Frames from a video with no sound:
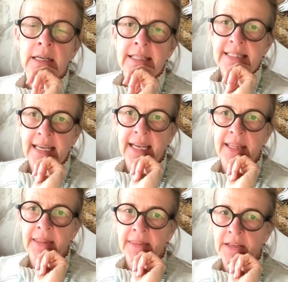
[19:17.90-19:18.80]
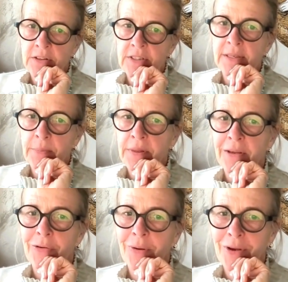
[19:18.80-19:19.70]
sign that there is
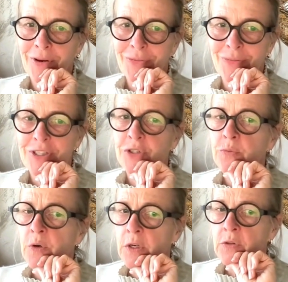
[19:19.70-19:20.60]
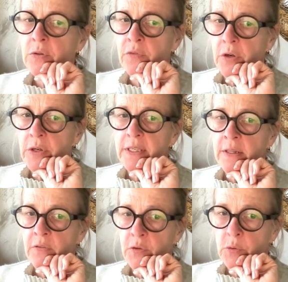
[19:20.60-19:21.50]
something going on which you want to avoid in
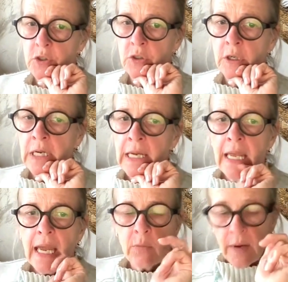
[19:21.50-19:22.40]
the future. And